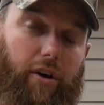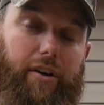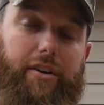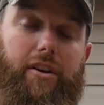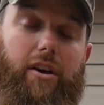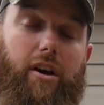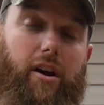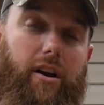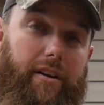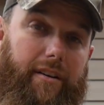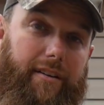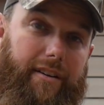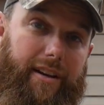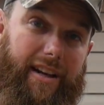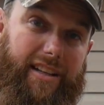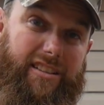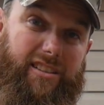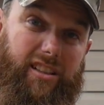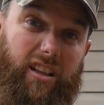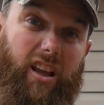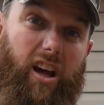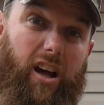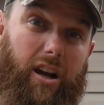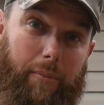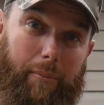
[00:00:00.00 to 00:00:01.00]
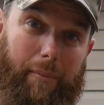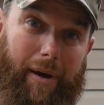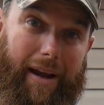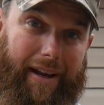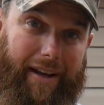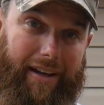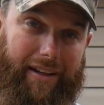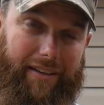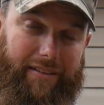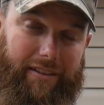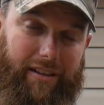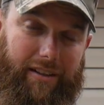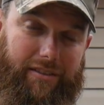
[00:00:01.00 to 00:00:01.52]
You, it's a lot of
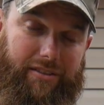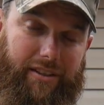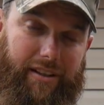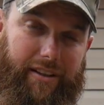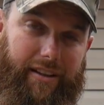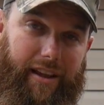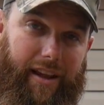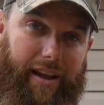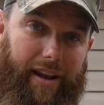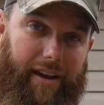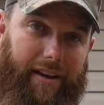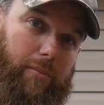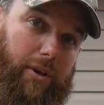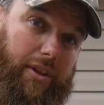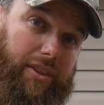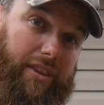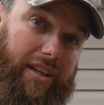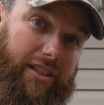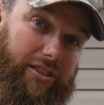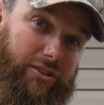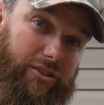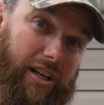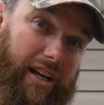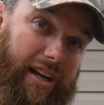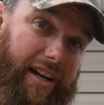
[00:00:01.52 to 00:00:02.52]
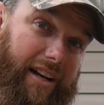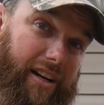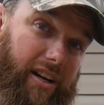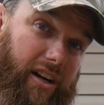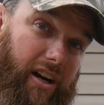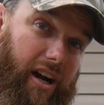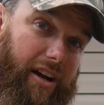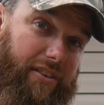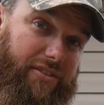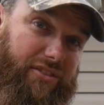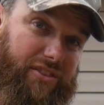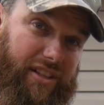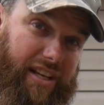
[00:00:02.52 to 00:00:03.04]
maintenance, I'll say that. But this right here,
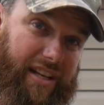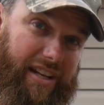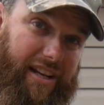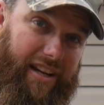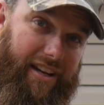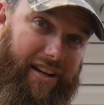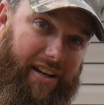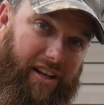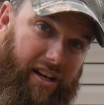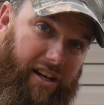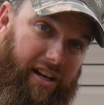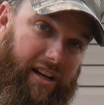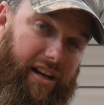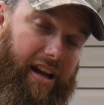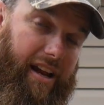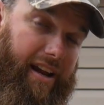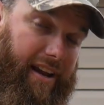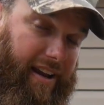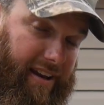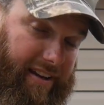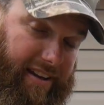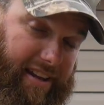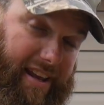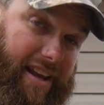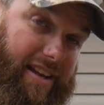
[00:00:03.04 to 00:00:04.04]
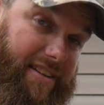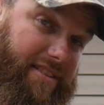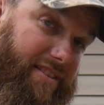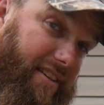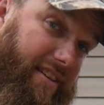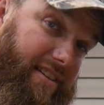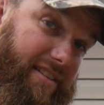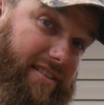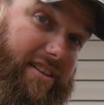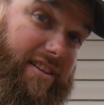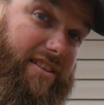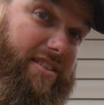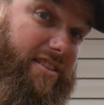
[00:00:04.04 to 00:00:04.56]
I've seen it done, and uh, yes,
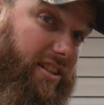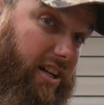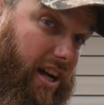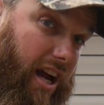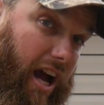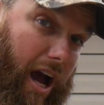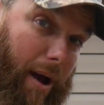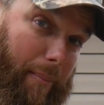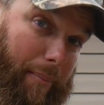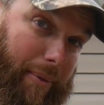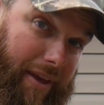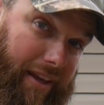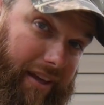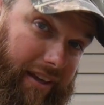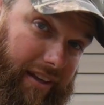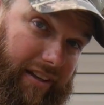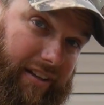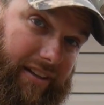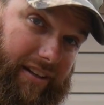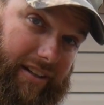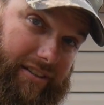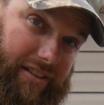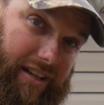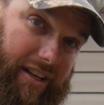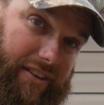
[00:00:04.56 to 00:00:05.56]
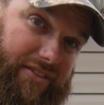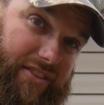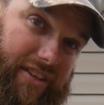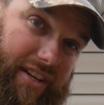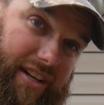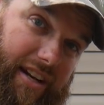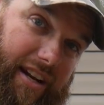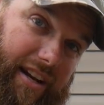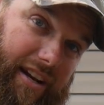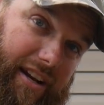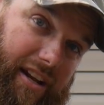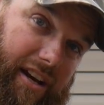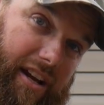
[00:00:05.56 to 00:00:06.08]
this is a copy because I've seen
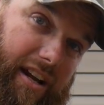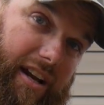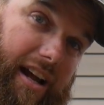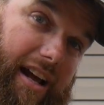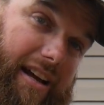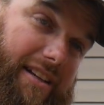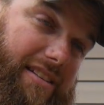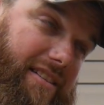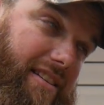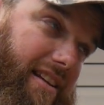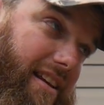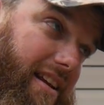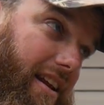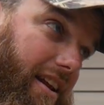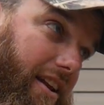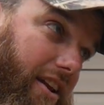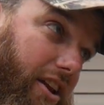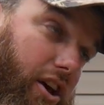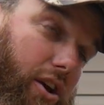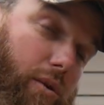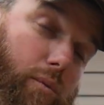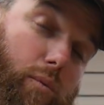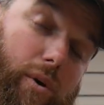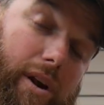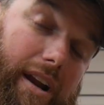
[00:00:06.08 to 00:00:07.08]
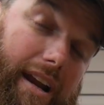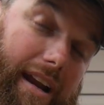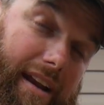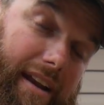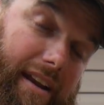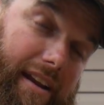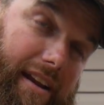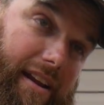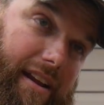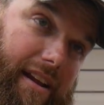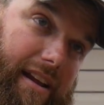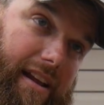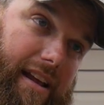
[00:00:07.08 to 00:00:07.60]
it done. I've seen it done when
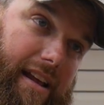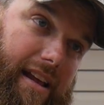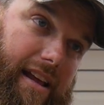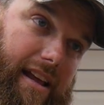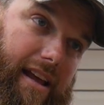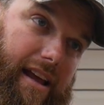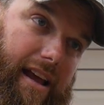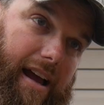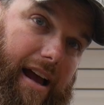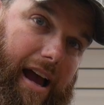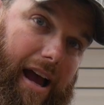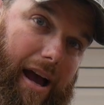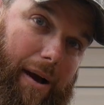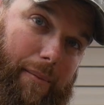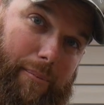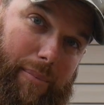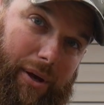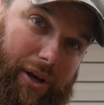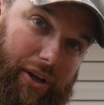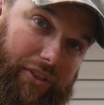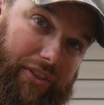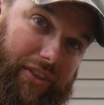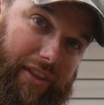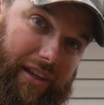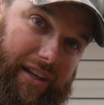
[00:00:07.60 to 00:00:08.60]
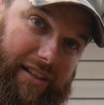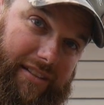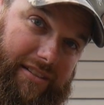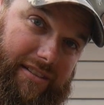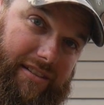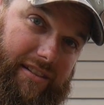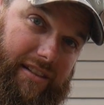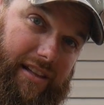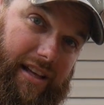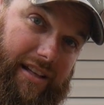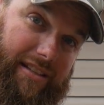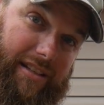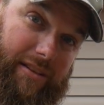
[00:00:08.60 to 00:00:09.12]
I built this.
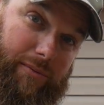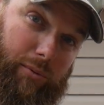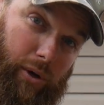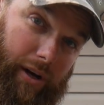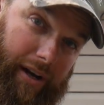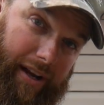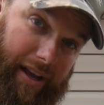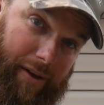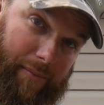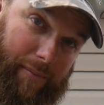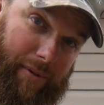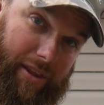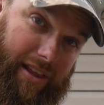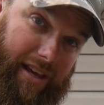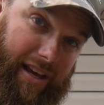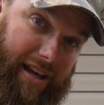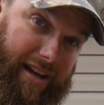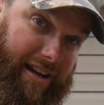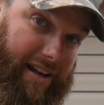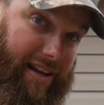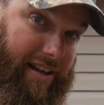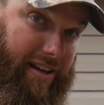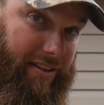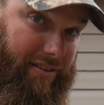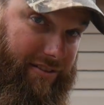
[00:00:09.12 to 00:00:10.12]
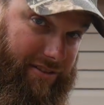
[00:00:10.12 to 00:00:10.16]
That's what gave me the idea.